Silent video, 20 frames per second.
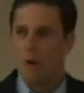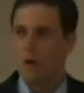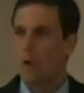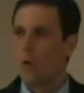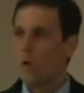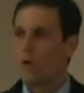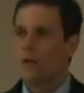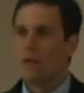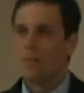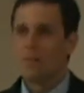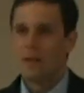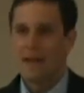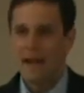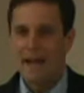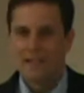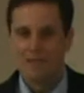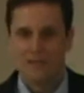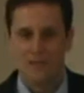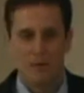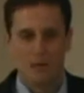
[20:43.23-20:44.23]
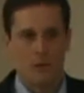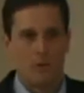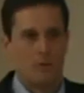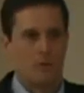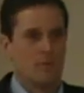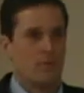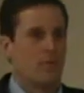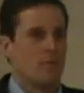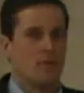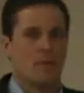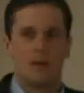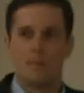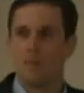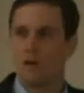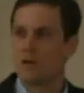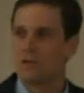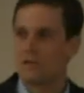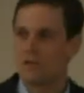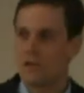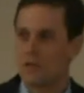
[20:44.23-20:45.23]
or the blast zone or the
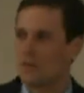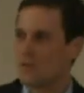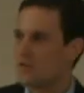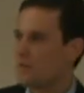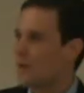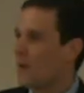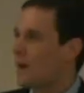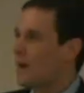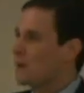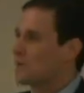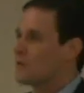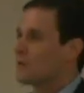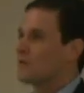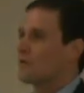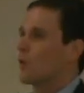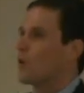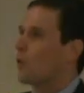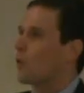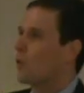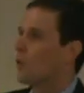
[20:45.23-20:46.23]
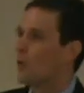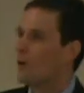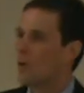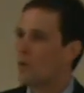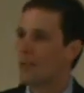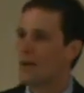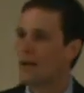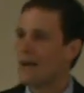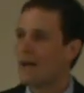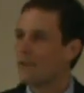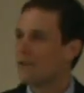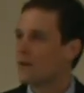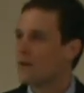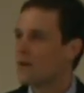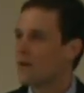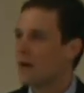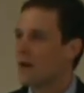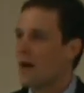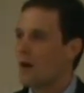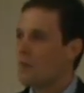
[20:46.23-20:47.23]
emergency response or
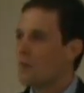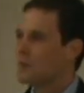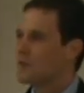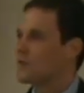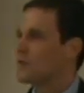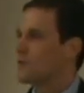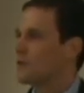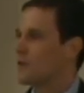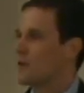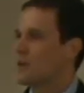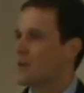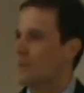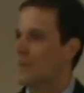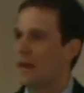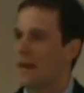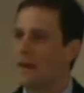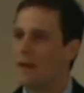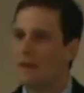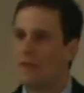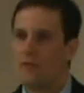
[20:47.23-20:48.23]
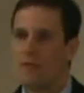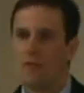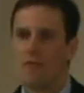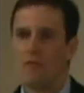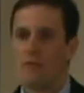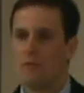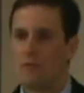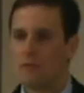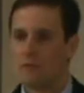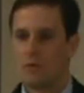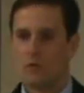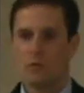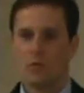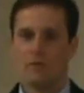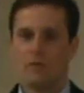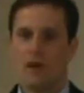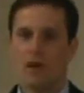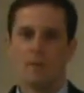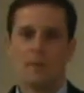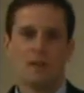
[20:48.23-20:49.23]
whatever, how much they're gonna pay us to do
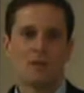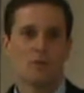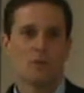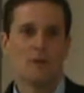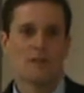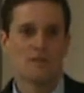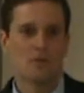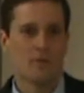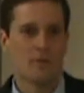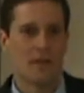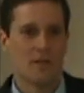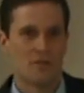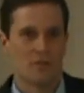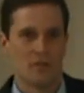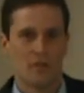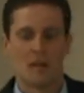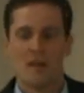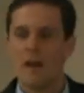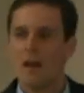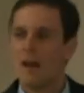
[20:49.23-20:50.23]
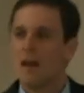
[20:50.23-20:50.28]
environmental restoration.